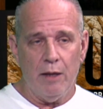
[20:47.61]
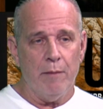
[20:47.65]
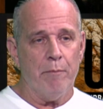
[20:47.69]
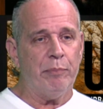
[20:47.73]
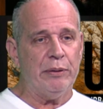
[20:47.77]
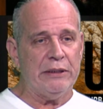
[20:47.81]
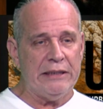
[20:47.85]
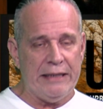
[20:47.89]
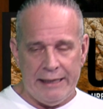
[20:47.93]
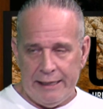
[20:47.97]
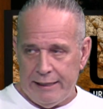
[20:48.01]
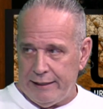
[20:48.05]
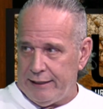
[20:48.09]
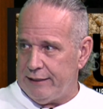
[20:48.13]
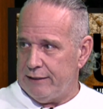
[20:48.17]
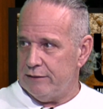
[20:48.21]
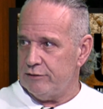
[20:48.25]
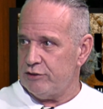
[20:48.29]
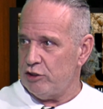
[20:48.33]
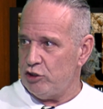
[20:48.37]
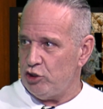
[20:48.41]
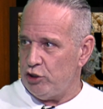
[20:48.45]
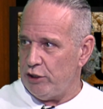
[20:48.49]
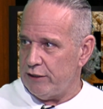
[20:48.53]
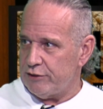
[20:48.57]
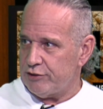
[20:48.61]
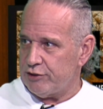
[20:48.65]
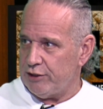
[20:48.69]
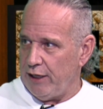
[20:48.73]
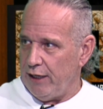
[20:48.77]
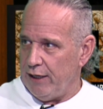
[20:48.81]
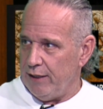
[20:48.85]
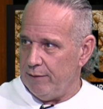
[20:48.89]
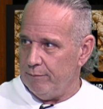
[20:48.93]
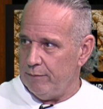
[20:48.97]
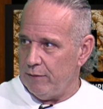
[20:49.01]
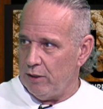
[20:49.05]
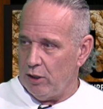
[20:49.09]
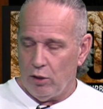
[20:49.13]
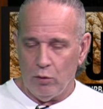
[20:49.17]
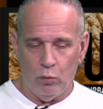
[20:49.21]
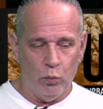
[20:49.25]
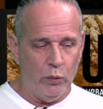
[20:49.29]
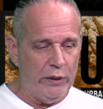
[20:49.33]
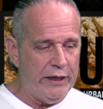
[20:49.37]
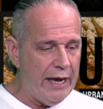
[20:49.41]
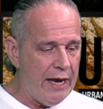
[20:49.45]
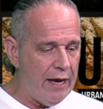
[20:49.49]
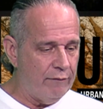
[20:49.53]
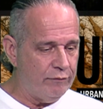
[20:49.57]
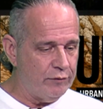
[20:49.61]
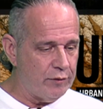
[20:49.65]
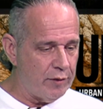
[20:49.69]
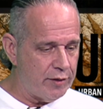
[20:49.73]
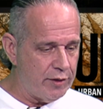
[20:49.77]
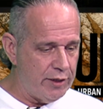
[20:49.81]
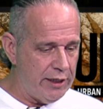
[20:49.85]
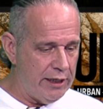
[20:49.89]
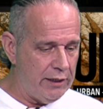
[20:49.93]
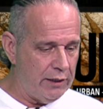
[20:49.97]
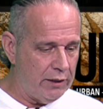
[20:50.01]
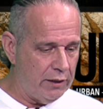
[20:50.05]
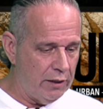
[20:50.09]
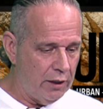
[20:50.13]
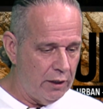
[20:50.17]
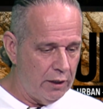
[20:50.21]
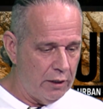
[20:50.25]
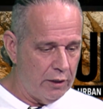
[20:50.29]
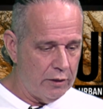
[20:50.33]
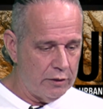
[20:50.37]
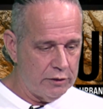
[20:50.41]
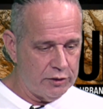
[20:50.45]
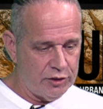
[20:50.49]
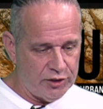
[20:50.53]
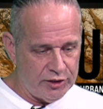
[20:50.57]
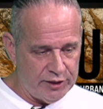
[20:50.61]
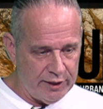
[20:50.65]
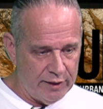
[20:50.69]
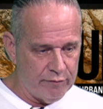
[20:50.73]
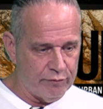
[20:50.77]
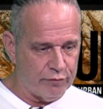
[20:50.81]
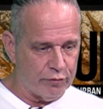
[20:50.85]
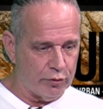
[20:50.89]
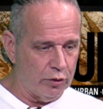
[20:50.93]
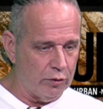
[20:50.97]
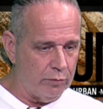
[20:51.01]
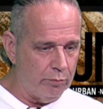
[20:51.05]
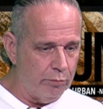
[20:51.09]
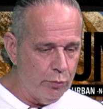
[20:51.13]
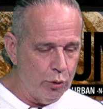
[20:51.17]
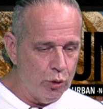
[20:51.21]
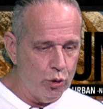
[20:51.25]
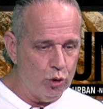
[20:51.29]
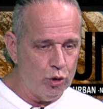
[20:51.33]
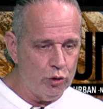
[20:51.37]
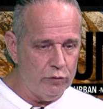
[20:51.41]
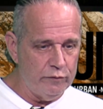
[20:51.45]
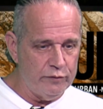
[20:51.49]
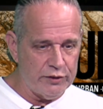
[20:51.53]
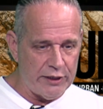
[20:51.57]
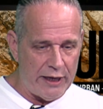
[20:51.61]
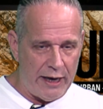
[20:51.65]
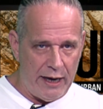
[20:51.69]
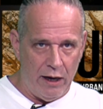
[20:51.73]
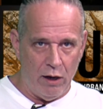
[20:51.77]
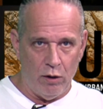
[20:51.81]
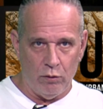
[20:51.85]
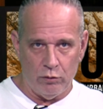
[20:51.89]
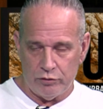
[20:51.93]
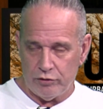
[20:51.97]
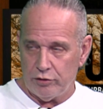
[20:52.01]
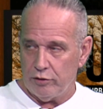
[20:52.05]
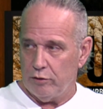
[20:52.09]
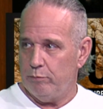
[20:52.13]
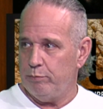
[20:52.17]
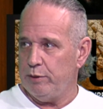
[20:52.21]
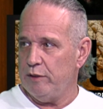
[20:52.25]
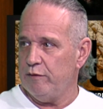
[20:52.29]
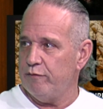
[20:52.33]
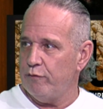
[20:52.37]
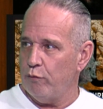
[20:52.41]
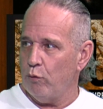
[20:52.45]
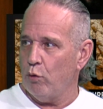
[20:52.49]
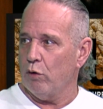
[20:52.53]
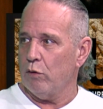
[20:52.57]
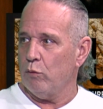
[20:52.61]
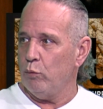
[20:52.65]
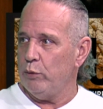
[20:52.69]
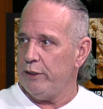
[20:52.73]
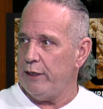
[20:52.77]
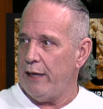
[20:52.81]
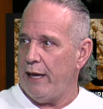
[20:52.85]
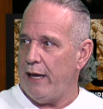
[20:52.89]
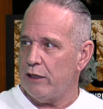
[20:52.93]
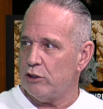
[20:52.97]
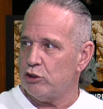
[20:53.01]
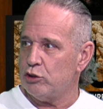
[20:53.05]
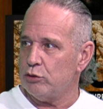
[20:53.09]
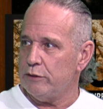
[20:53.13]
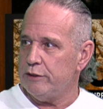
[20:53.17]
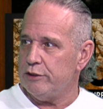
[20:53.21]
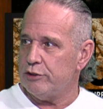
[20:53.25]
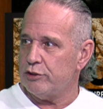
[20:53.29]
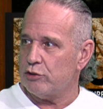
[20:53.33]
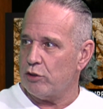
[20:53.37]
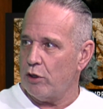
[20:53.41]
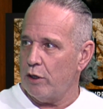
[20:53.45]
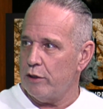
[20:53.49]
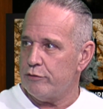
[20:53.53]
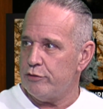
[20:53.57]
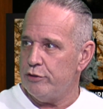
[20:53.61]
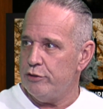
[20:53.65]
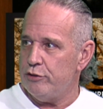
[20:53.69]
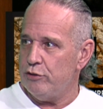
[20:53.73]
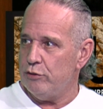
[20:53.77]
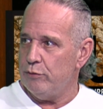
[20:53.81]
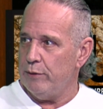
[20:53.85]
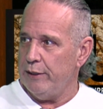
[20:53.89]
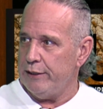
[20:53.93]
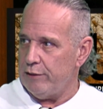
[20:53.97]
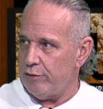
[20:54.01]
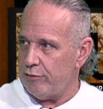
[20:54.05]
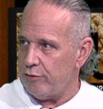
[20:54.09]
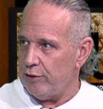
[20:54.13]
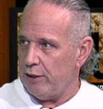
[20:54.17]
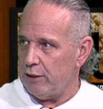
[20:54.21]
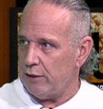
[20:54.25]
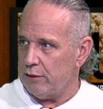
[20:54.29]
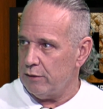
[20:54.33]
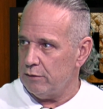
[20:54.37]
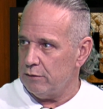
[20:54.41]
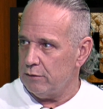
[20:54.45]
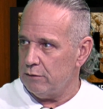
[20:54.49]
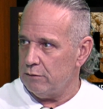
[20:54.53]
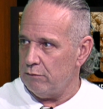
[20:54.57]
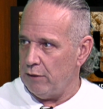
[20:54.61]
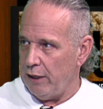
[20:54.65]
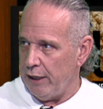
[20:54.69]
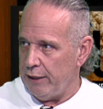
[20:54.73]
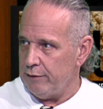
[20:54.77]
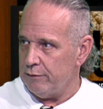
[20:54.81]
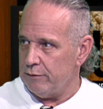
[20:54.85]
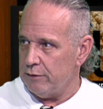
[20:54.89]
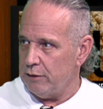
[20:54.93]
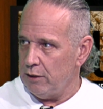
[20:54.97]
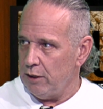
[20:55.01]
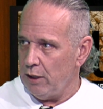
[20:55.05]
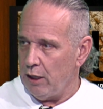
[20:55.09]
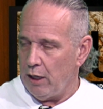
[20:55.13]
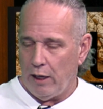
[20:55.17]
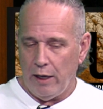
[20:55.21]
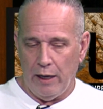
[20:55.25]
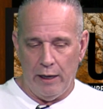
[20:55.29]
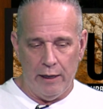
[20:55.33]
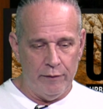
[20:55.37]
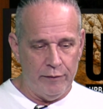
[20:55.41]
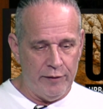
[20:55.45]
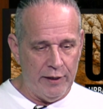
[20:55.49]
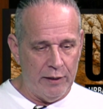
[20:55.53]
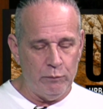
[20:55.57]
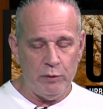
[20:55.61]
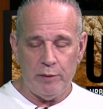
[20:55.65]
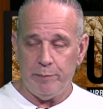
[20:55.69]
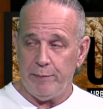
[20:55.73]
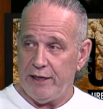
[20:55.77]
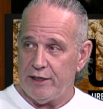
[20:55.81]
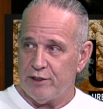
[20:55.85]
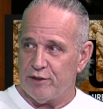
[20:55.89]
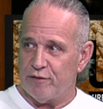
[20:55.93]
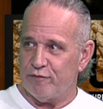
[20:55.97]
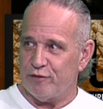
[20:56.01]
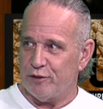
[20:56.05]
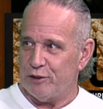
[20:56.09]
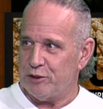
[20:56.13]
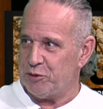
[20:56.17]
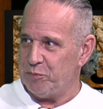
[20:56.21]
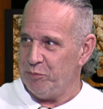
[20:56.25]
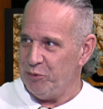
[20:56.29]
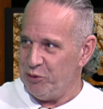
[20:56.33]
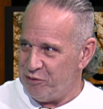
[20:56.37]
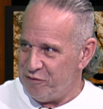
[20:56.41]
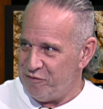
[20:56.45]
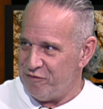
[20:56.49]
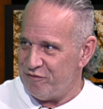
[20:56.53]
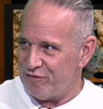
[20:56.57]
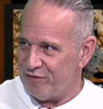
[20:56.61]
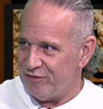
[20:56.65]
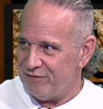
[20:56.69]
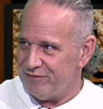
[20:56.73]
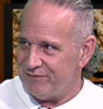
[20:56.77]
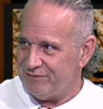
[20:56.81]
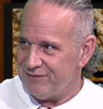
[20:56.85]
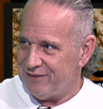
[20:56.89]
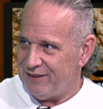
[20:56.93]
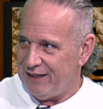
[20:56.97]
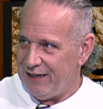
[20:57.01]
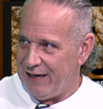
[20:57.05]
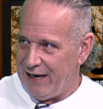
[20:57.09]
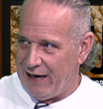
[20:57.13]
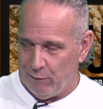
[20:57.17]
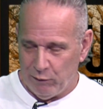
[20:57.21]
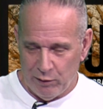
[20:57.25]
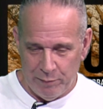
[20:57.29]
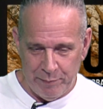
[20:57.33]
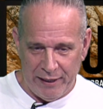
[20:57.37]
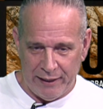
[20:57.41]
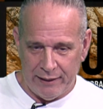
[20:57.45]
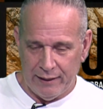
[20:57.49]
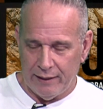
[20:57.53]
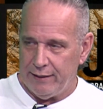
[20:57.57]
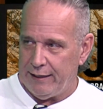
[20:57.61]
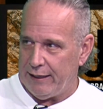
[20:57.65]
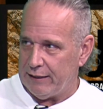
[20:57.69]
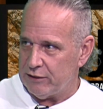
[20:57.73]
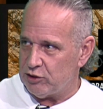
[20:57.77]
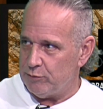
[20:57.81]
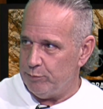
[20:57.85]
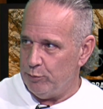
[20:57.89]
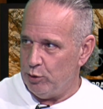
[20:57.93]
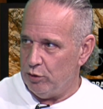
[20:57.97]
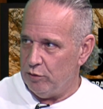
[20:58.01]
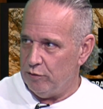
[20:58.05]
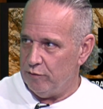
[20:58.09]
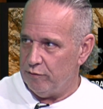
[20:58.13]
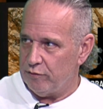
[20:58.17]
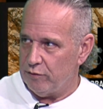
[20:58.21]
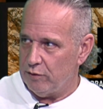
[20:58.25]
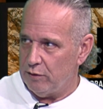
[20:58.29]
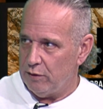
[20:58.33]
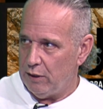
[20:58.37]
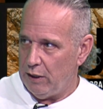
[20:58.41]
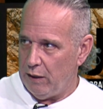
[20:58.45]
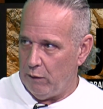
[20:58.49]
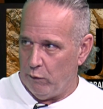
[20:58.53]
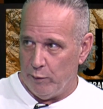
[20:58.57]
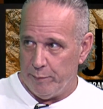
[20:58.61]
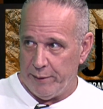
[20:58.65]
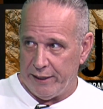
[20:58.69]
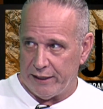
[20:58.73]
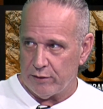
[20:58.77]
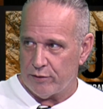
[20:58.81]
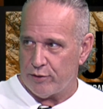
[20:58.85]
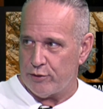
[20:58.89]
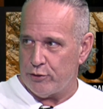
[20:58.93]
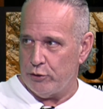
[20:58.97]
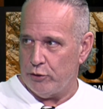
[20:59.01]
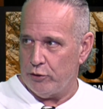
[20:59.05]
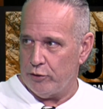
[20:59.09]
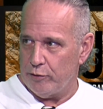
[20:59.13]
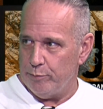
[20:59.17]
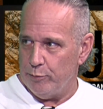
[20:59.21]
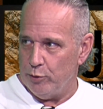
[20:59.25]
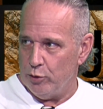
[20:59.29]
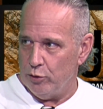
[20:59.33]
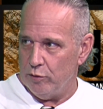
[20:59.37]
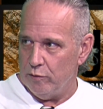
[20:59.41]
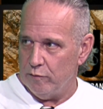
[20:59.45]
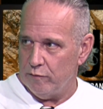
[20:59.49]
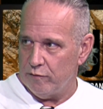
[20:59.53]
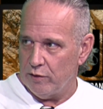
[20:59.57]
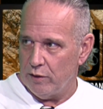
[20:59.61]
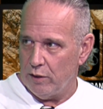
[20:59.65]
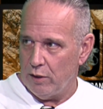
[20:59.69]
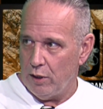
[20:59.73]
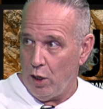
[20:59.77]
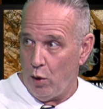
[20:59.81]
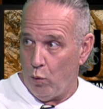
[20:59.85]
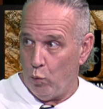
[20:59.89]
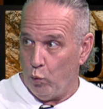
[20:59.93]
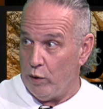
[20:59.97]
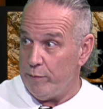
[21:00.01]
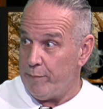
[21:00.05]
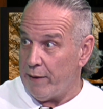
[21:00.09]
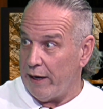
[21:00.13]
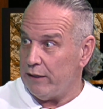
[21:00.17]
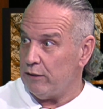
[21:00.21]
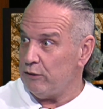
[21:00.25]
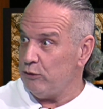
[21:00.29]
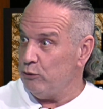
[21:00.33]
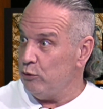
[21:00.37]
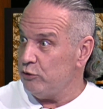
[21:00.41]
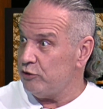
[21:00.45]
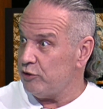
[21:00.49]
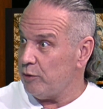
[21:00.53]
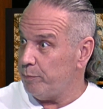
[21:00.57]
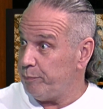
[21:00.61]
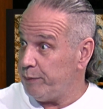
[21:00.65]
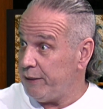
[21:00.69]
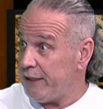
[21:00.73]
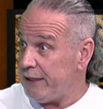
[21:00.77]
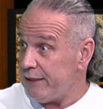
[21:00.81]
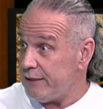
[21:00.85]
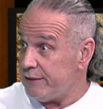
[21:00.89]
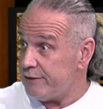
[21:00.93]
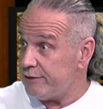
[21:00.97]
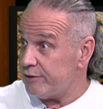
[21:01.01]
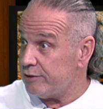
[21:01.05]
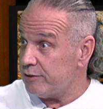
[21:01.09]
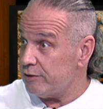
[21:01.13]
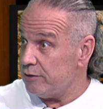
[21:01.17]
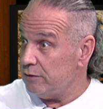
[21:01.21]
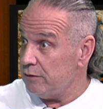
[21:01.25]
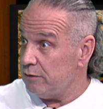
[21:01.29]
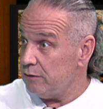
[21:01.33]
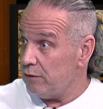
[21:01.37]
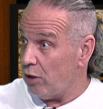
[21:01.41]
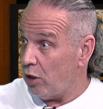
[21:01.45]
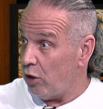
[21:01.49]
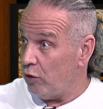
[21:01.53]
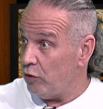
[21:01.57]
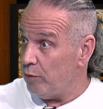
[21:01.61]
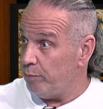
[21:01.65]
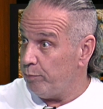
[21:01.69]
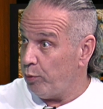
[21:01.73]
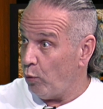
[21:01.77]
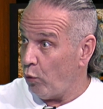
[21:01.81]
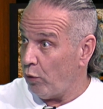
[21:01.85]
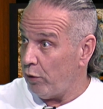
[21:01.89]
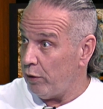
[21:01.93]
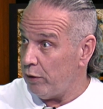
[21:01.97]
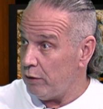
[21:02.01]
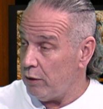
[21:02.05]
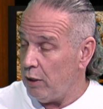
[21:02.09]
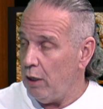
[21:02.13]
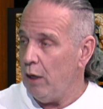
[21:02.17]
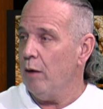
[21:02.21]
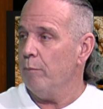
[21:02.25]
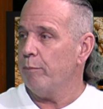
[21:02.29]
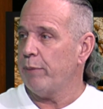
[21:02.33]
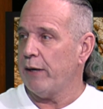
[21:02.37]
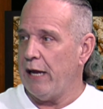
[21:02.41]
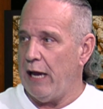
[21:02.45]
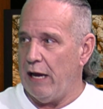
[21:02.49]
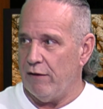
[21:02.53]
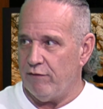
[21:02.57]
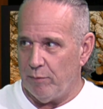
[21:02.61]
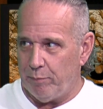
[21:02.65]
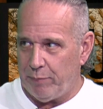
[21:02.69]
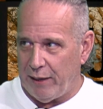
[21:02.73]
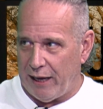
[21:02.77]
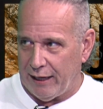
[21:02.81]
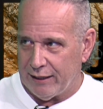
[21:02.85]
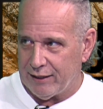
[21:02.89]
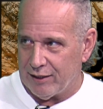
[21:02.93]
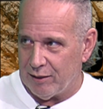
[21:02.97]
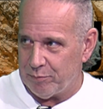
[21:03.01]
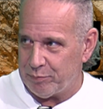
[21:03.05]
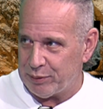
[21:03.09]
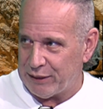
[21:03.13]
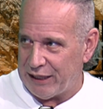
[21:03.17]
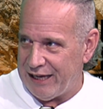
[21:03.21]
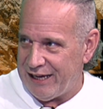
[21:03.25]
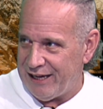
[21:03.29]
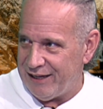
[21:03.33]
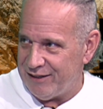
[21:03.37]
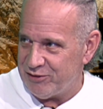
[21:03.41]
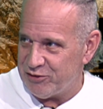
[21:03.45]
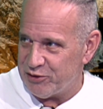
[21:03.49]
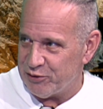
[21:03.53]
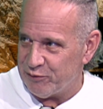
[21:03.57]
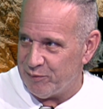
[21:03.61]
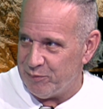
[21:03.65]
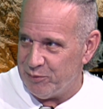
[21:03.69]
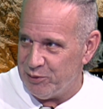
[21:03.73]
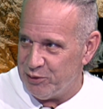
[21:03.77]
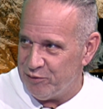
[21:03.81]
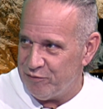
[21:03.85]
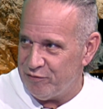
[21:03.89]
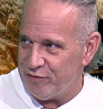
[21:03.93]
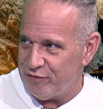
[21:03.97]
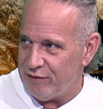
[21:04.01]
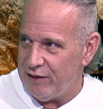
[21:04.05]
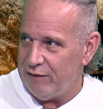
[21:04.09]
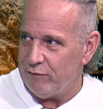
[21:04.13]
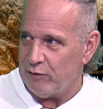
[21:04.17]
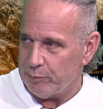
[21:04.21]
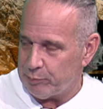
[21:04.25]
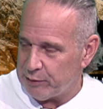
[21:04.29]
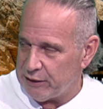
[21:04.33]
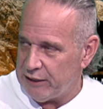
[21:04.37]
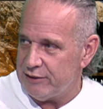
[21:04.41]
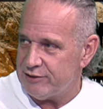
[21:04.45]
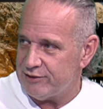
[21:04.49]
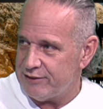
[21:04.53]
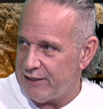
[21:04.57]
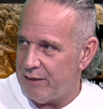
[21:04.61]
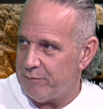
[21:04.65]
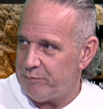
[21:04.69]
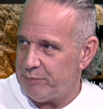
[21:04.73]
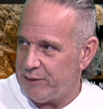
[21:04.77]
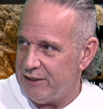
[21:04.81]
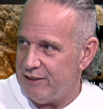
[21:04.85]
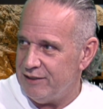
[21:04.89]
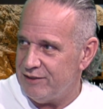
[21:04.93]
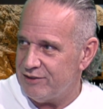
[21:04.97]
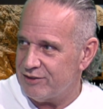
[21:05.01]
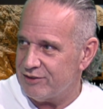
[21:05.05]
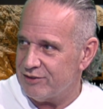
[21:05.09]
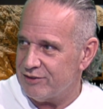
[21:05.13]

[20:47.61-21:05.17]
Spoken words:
Planning is a chess game. We have to think several moves out before we actually start to do anything, right? And then we make the first move, and we make a next move, and we make a third move. We might lose a piece on the board, but I have a backup plan to remove and replace that piece,